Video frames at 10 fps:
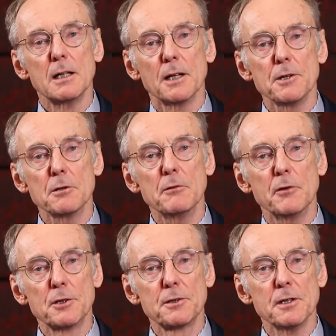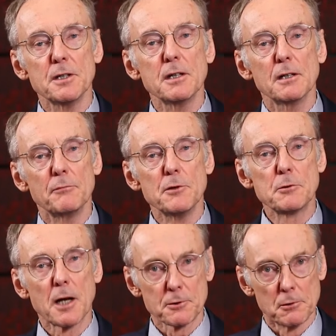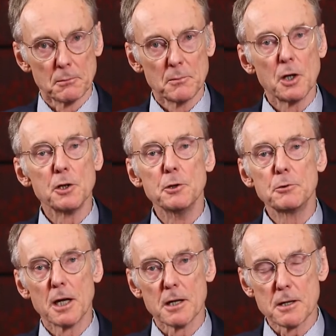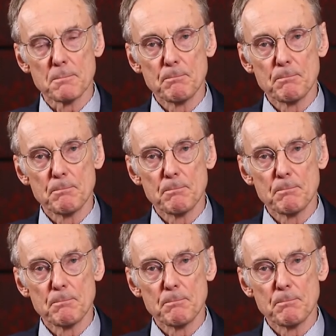at the University of Newcastle, UK.